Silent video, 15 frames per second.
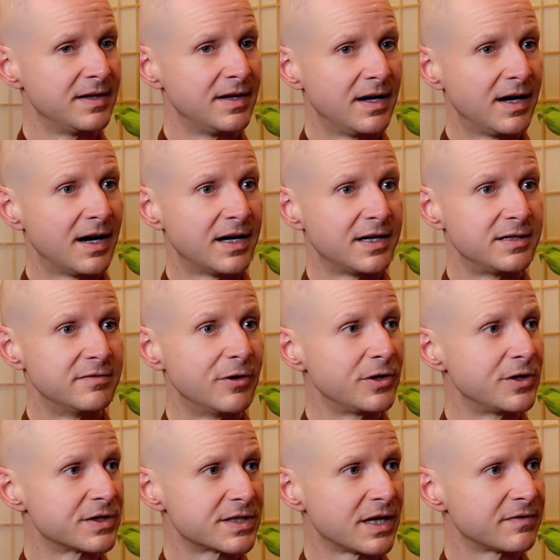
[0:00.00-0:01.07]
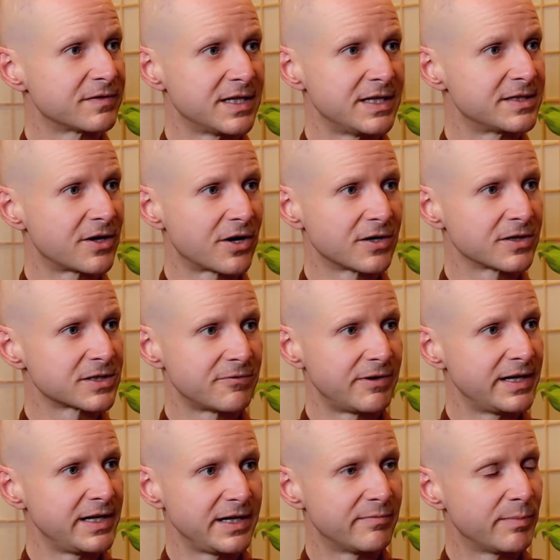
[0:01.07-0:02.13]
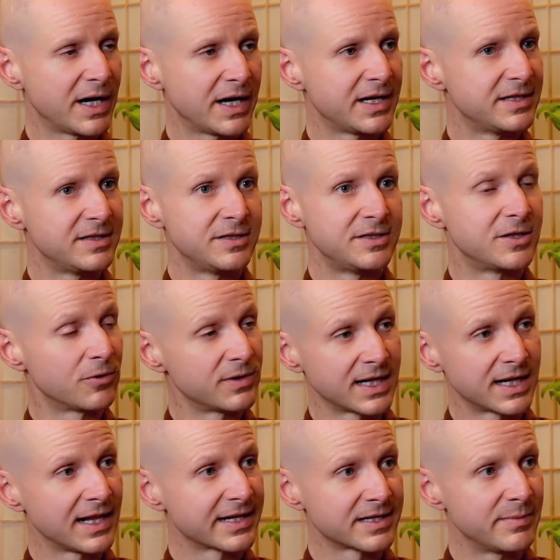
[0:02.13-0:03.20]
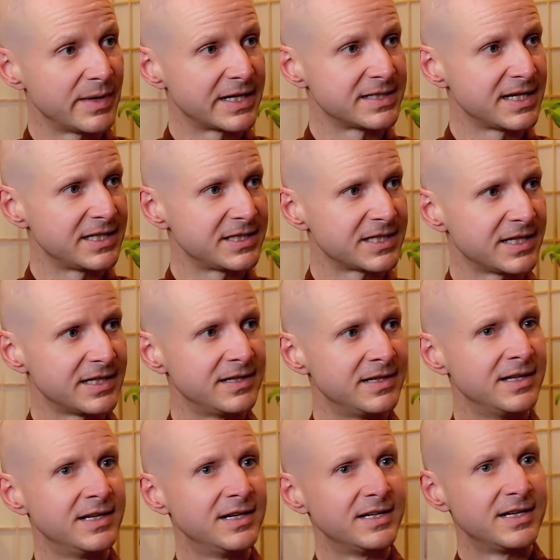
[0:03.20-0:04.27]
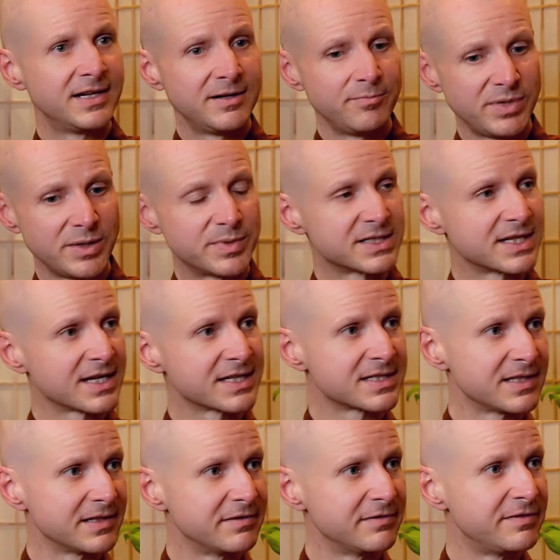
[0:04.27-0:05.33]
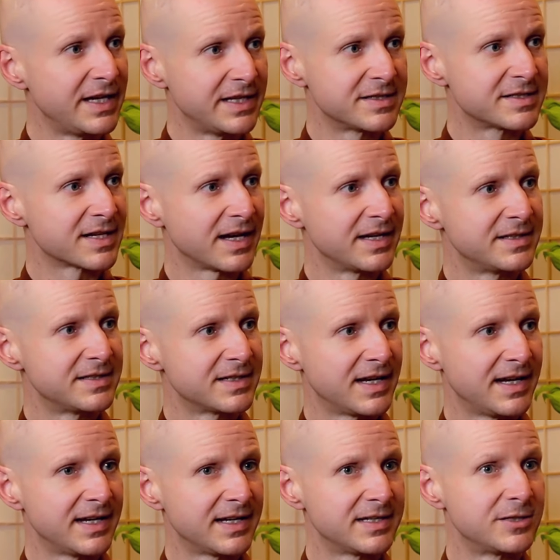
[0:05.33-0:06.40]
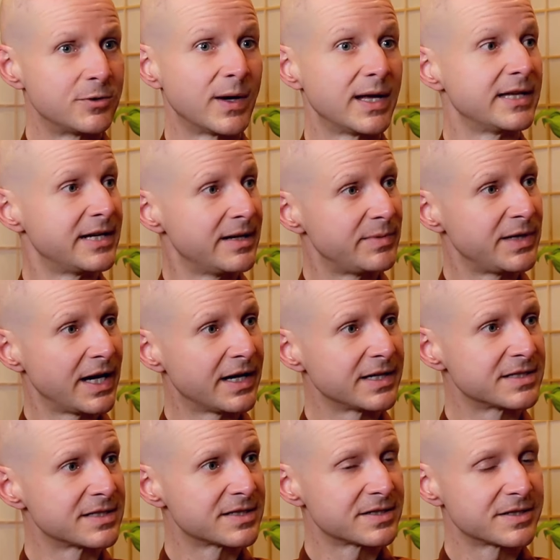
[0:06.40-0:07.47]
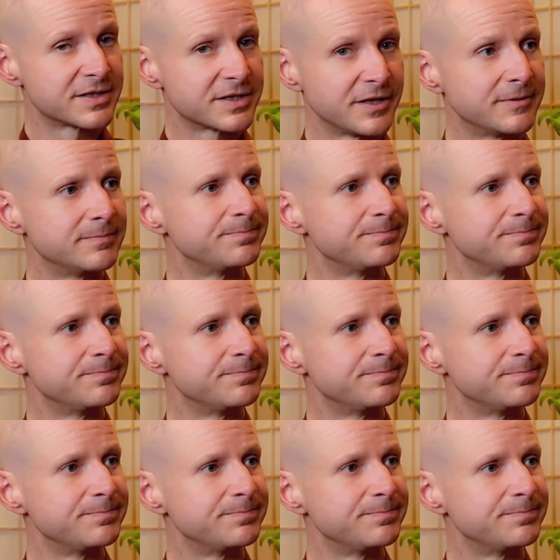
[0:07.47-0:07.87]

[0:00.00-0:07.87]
uh, devote yourself to internal serenity of mind. Don't neglect meditation. Be possessed of insight and dwell in empty huts. So mm.